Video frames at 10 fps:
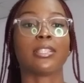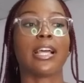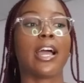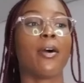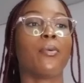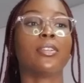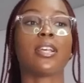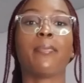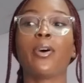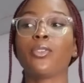to lie, I was
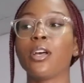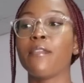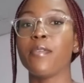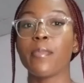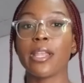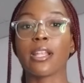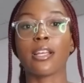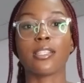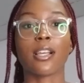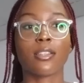about to have a panic
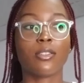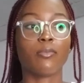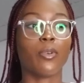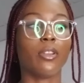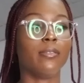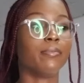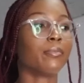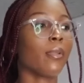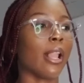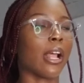attack this morning.
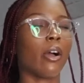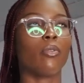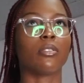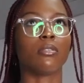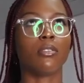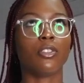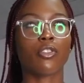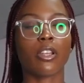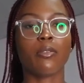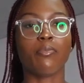Like I was
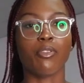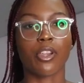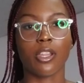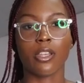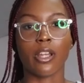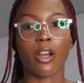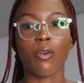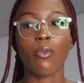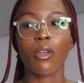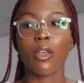literally breaking
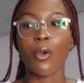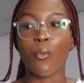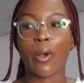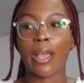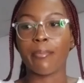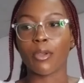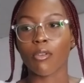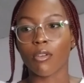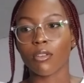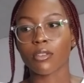down. Why?
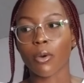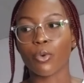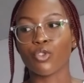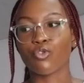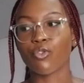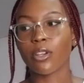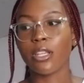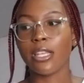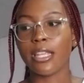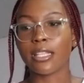Because I was
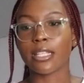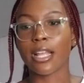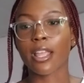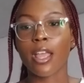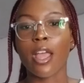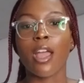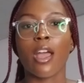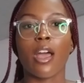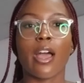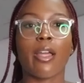running late. Like
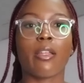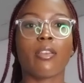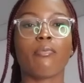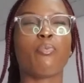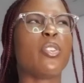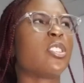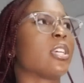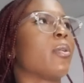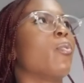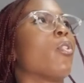I wish
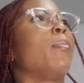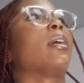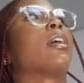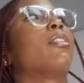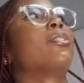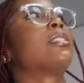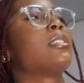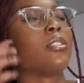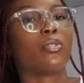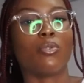I woke up like around
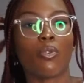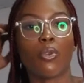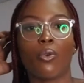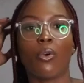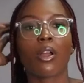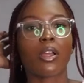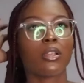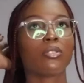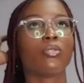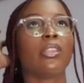6 o'clock.
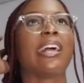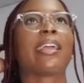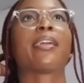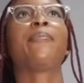So like